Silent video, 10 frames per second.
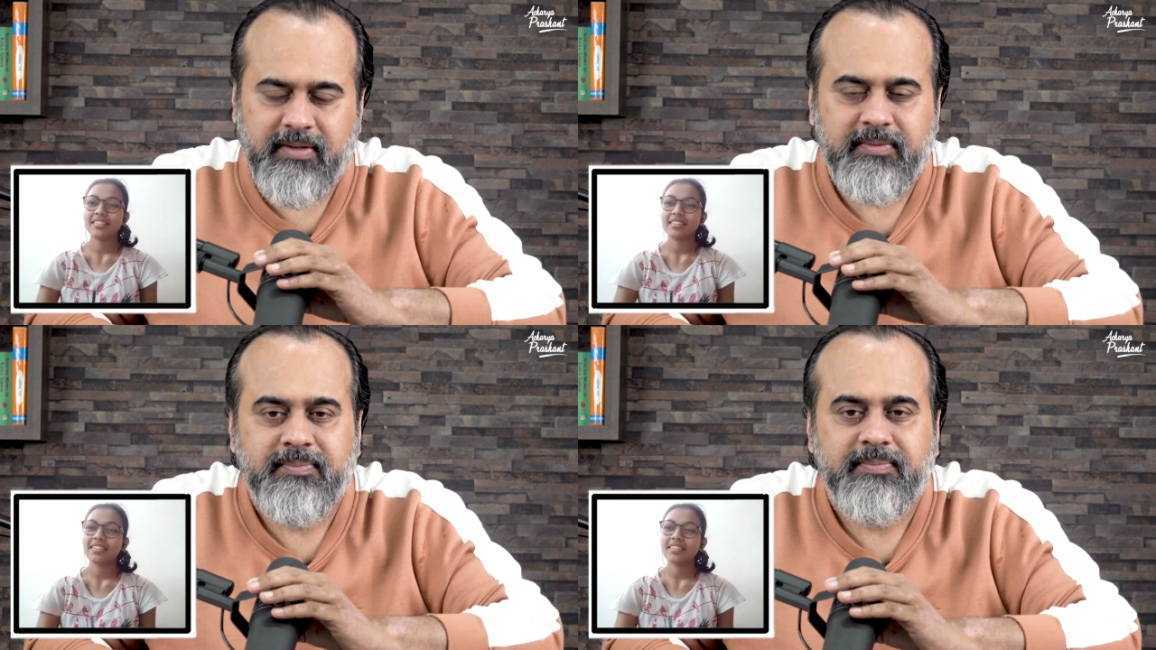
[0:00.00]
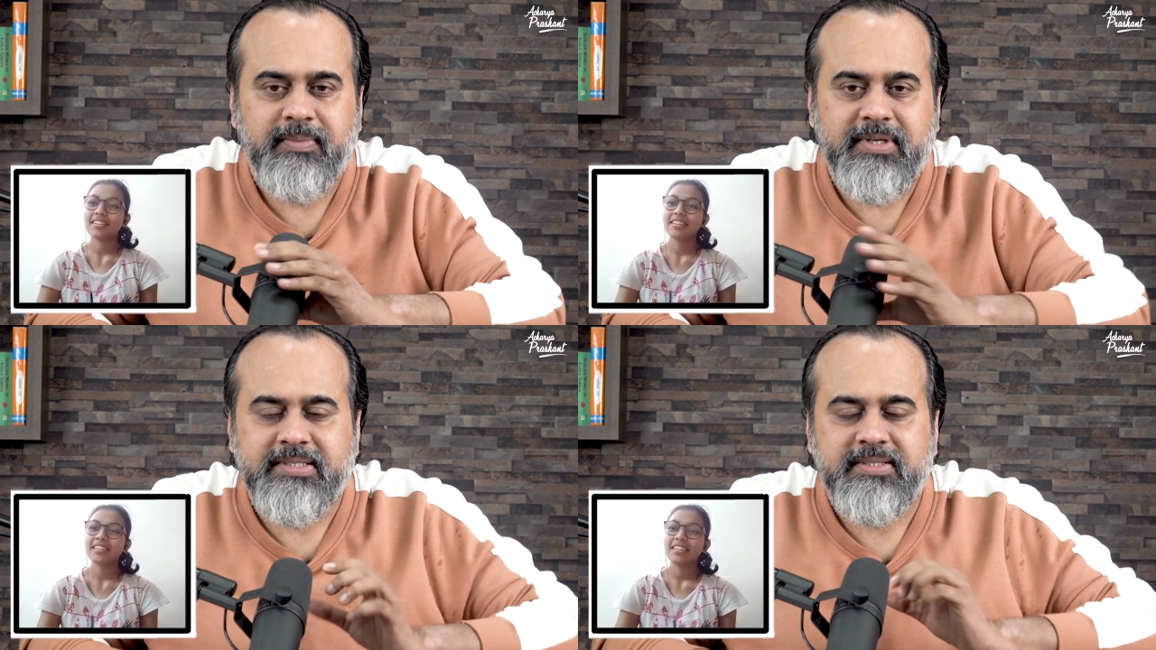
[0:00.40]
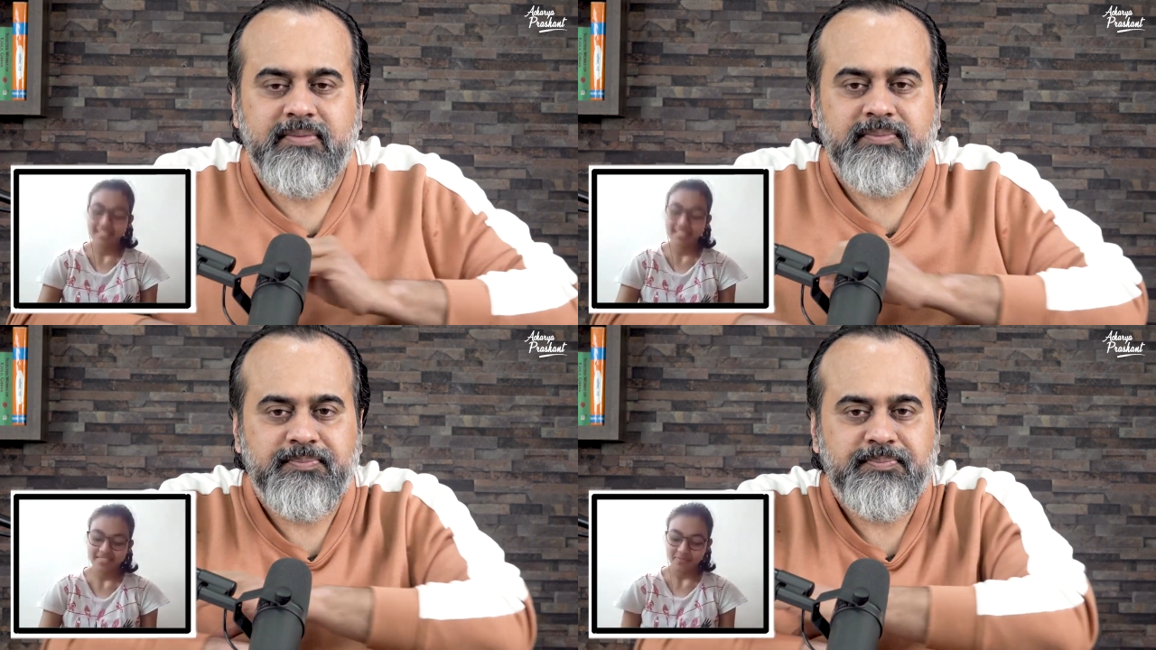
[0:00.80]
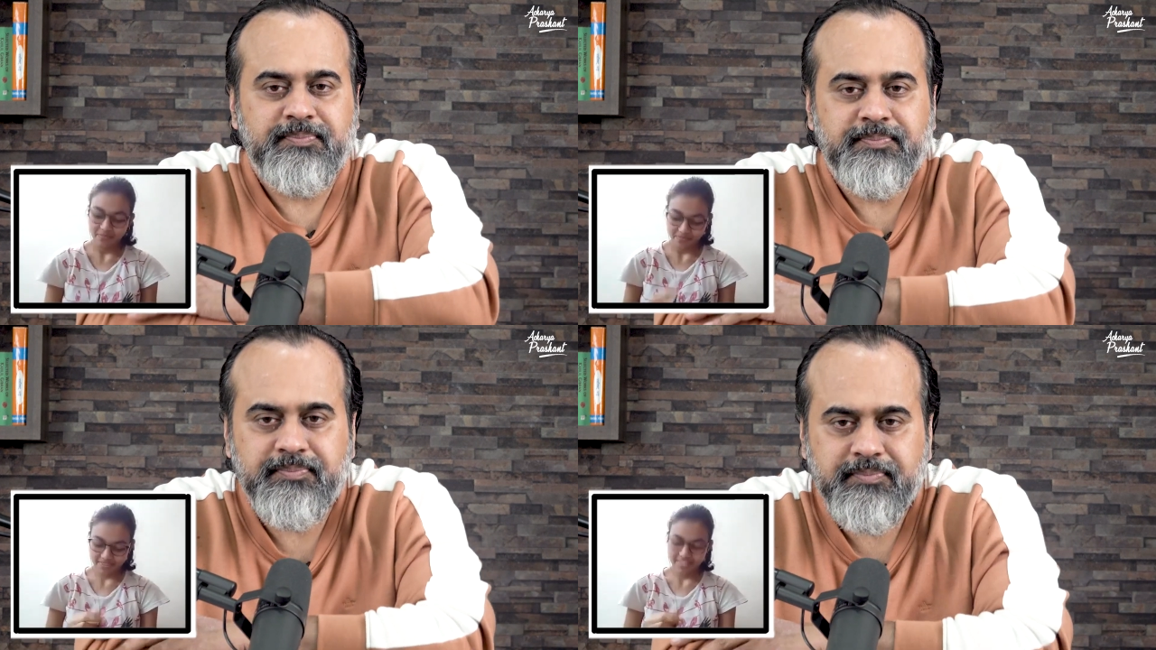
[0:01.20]
Speaker 1: Namaste.
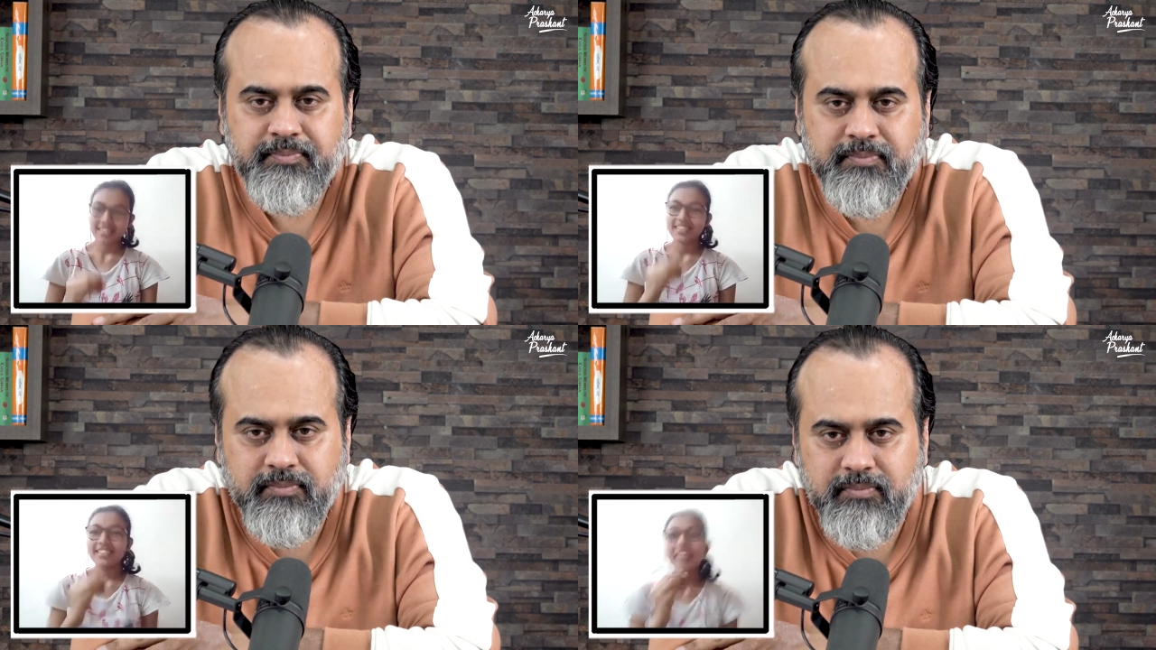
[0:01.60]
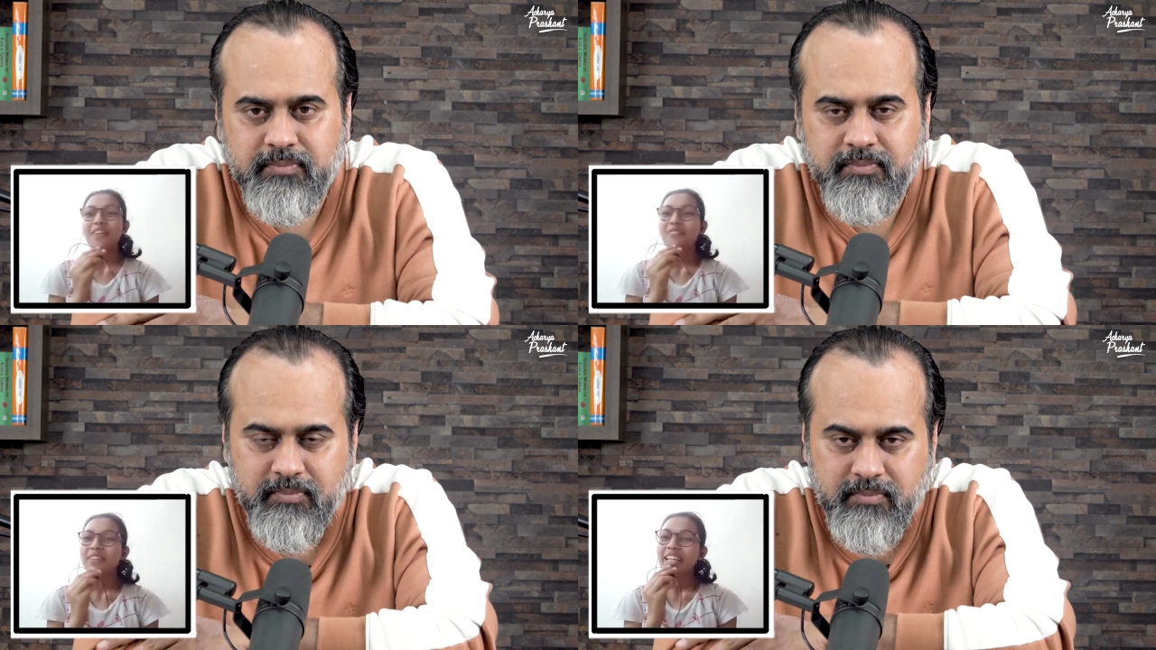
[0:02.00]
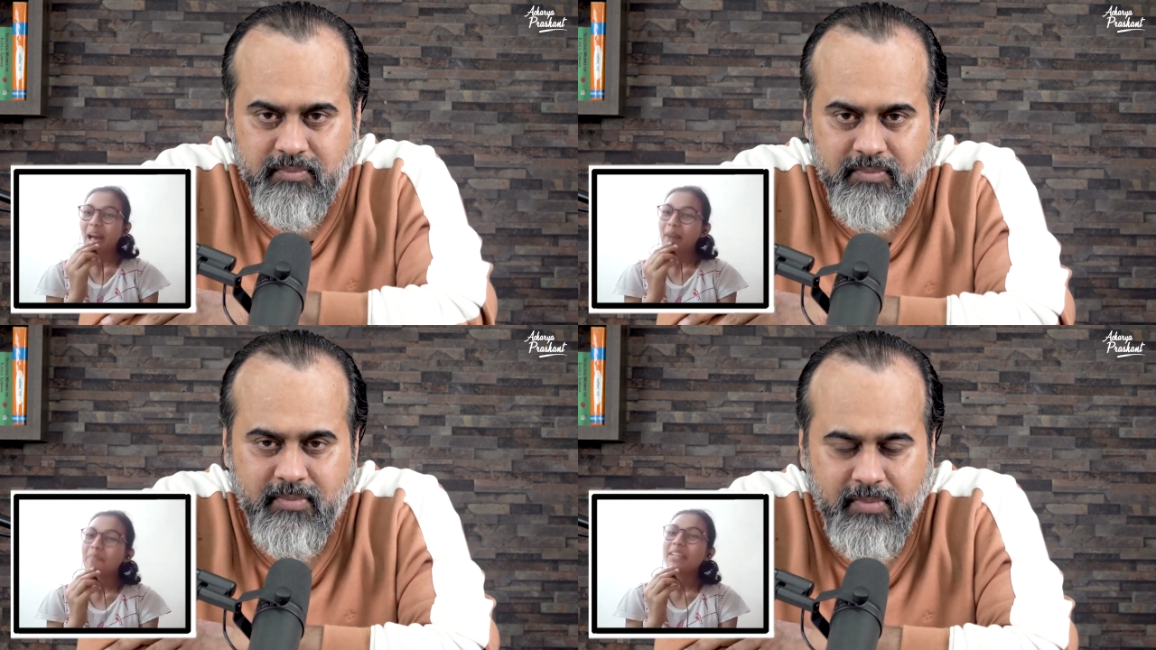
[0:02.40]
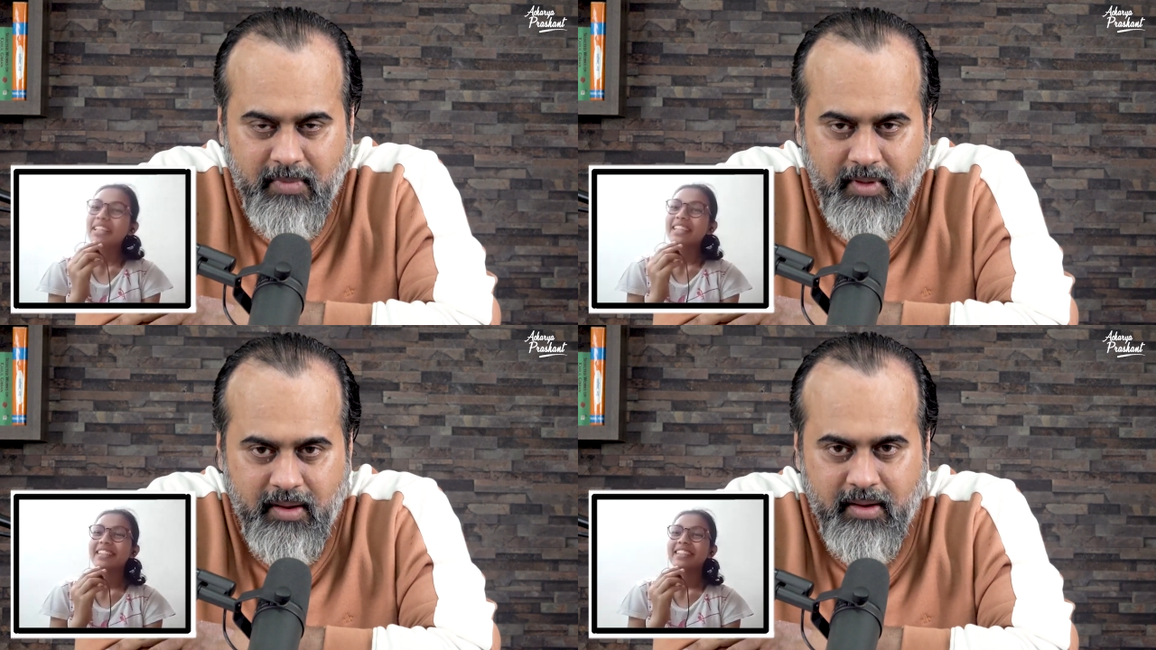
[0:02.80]
Please. Sir, I am very
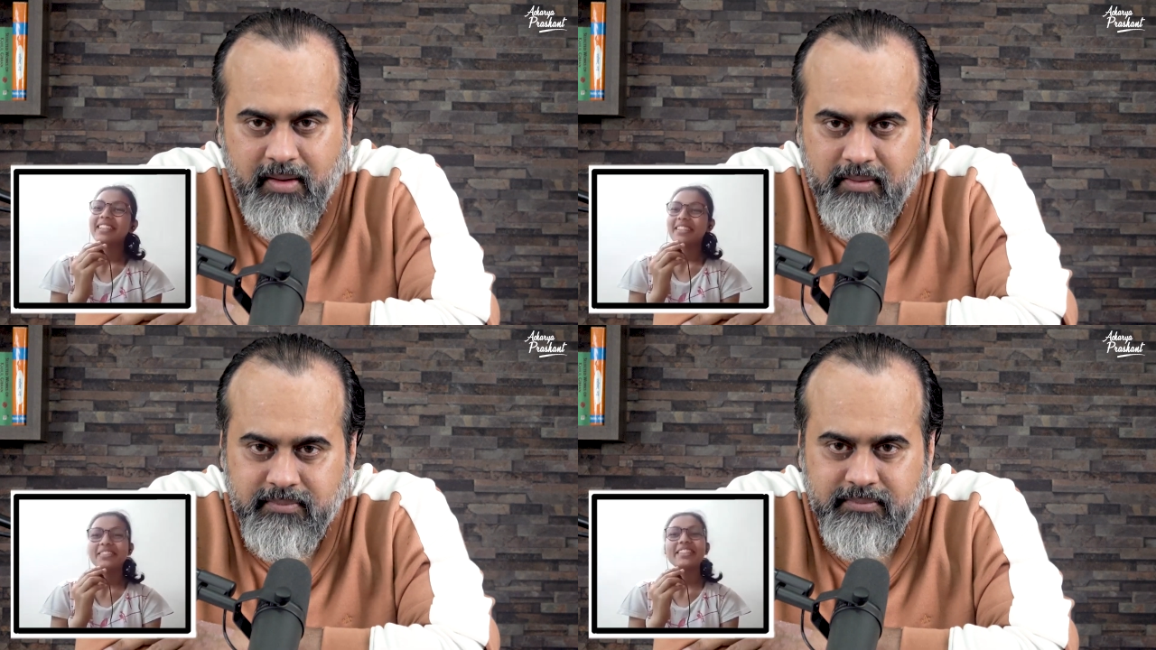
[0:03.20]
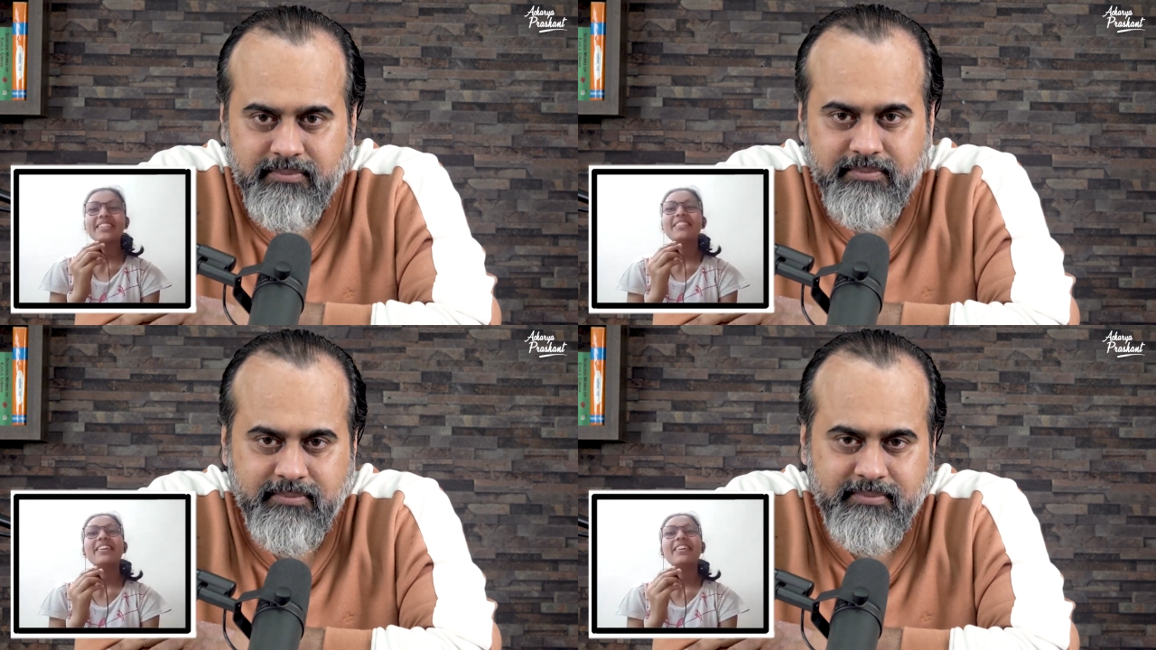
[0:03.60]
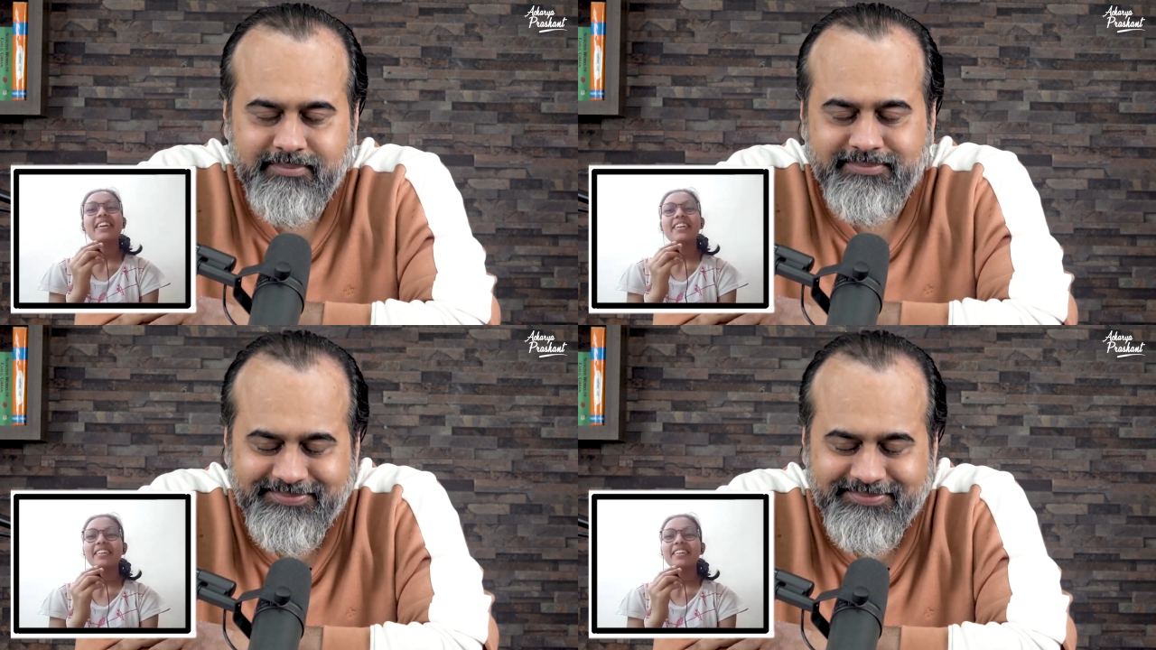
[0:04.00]
happy to see you here.